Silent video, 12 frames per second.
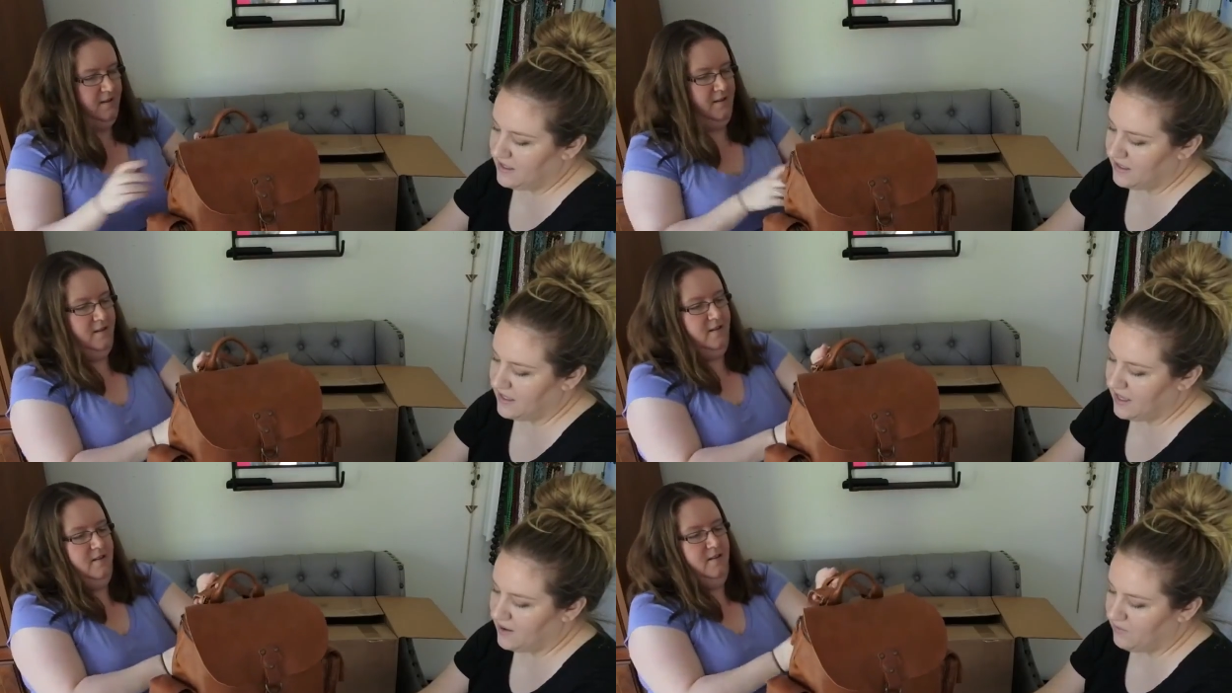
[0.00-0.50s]
Speaker 1: a
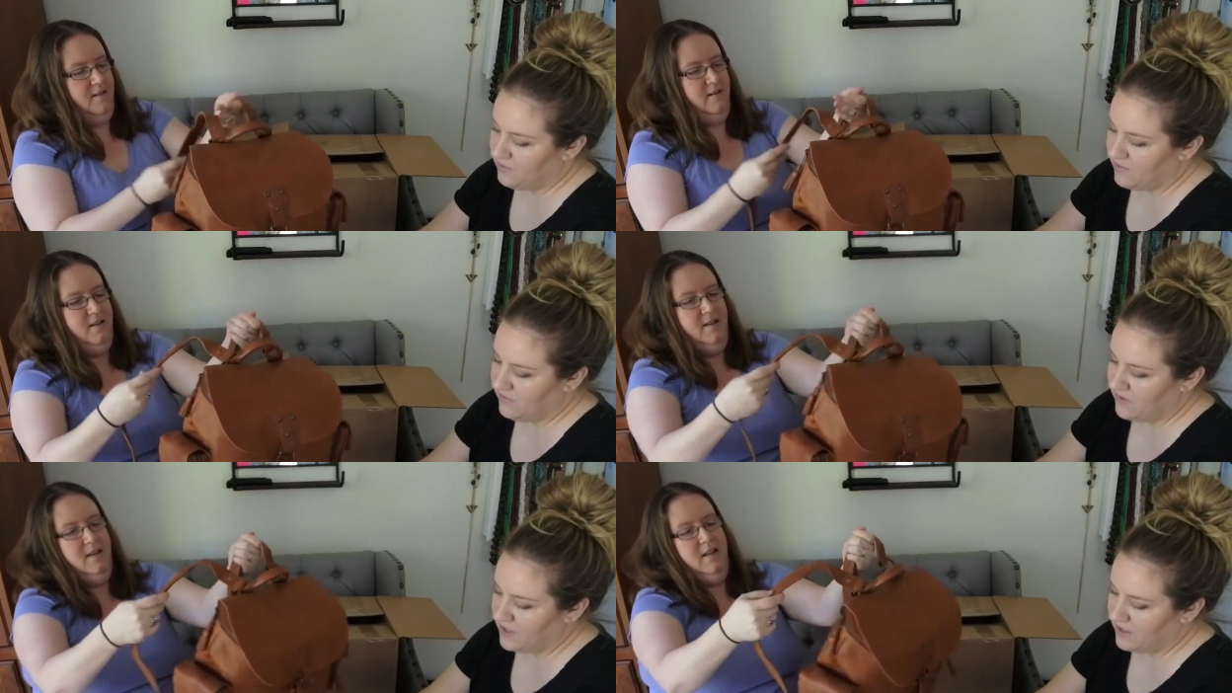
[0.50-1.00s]
gap in
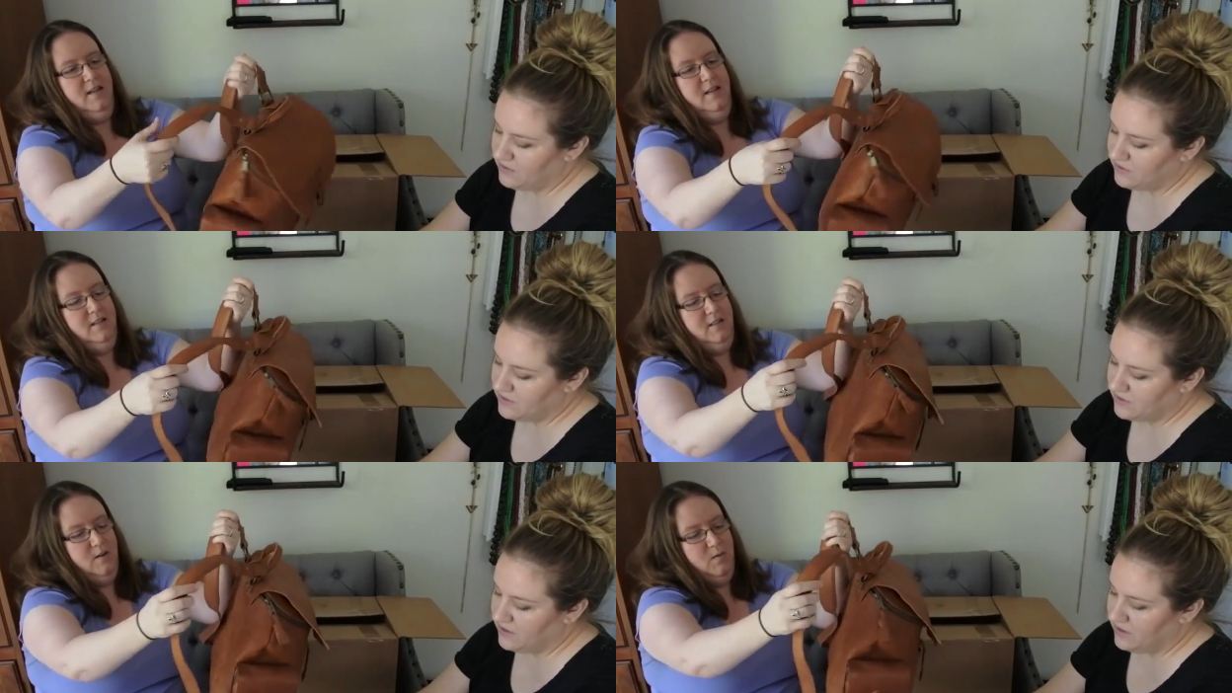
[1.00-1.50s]
my videos.
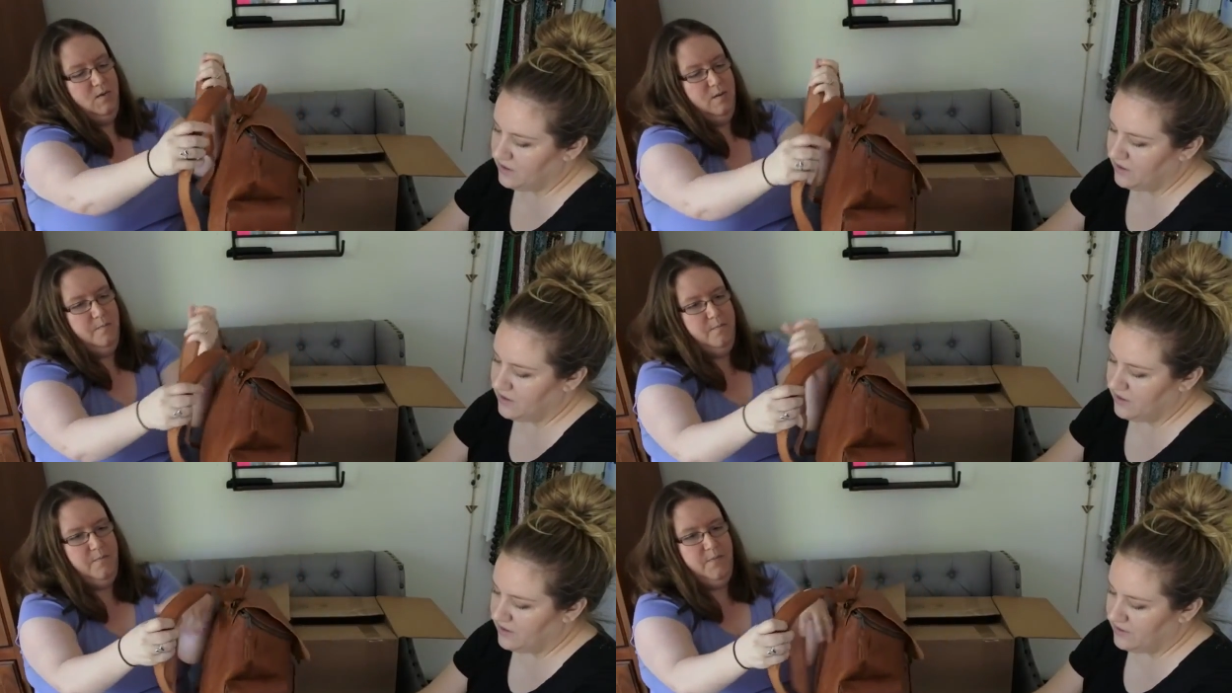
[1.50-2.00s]
Speaker 2: So
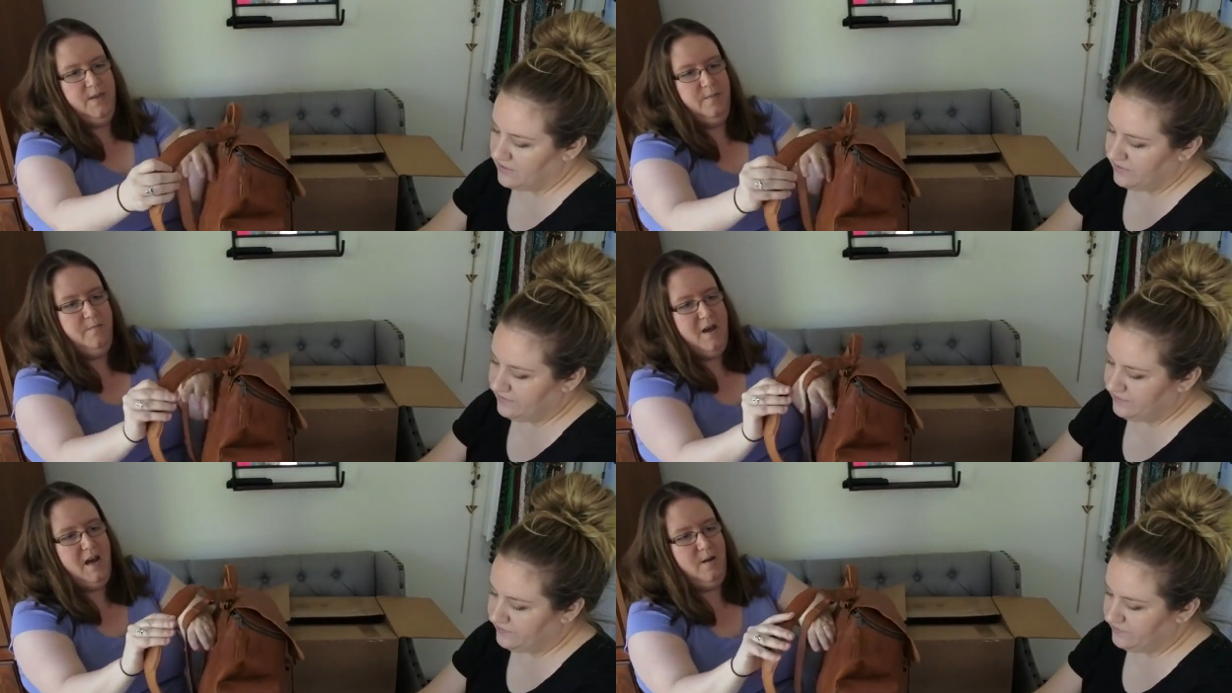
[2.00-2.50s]
the
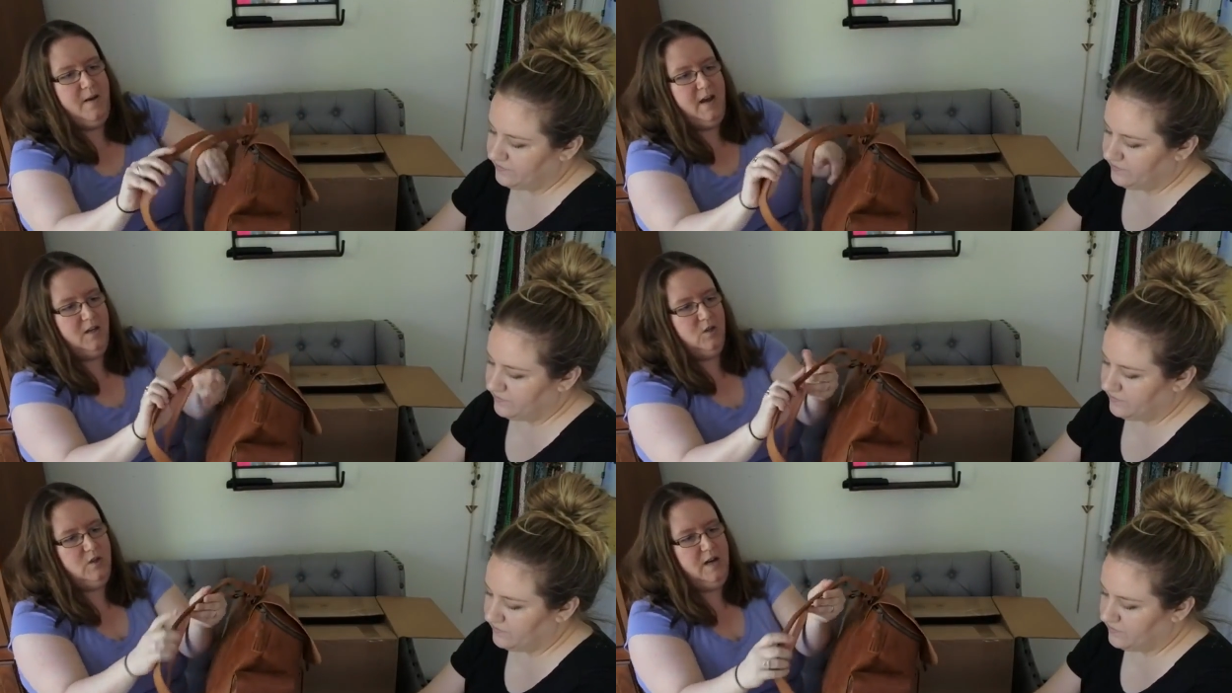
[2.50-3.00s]
the
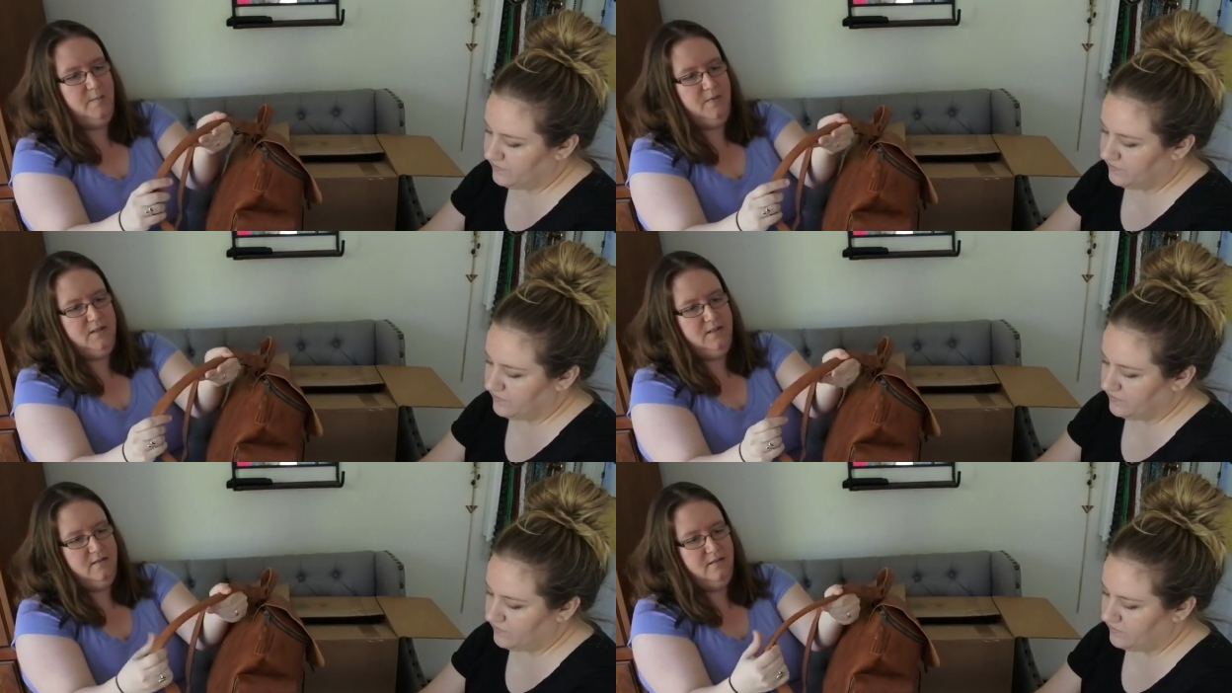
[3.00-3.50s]
backpack
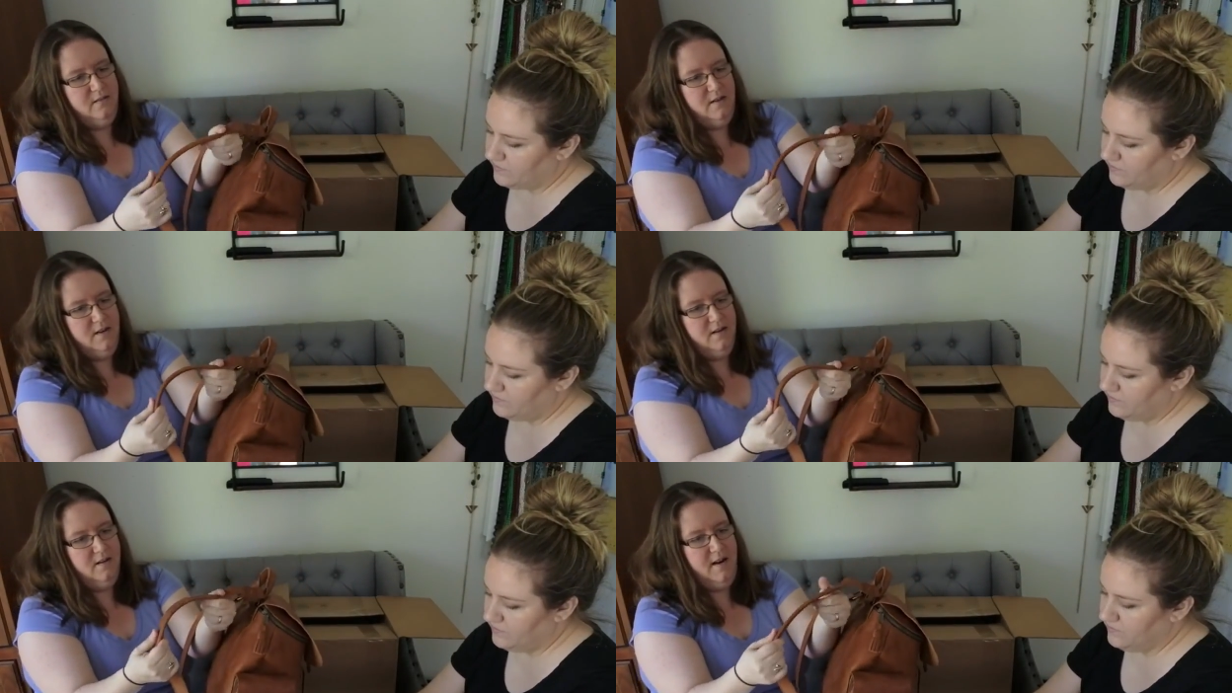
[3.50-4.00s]
straps
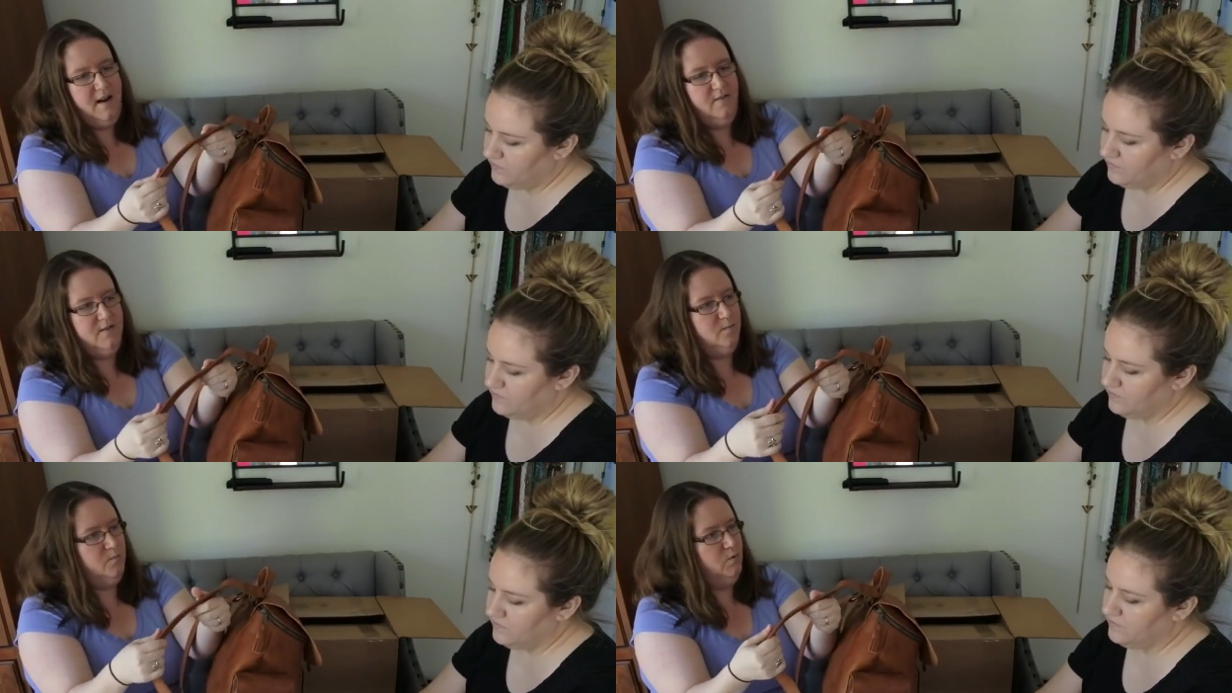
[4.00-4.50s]
here have
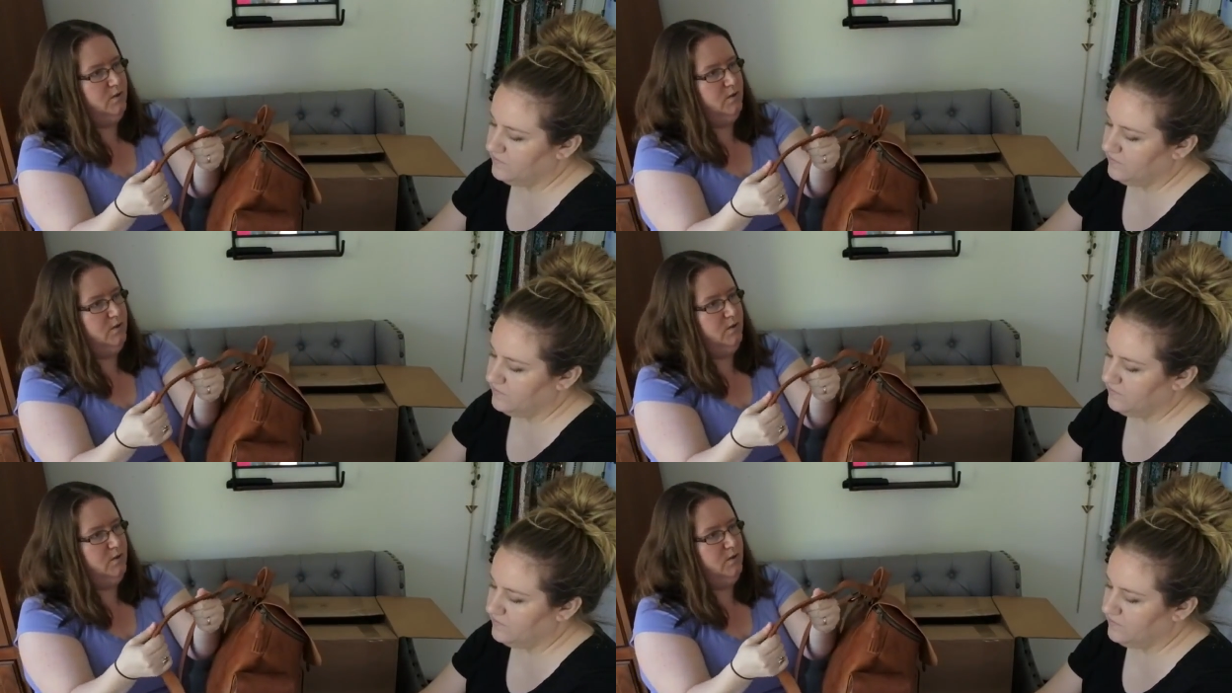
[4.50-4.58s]
some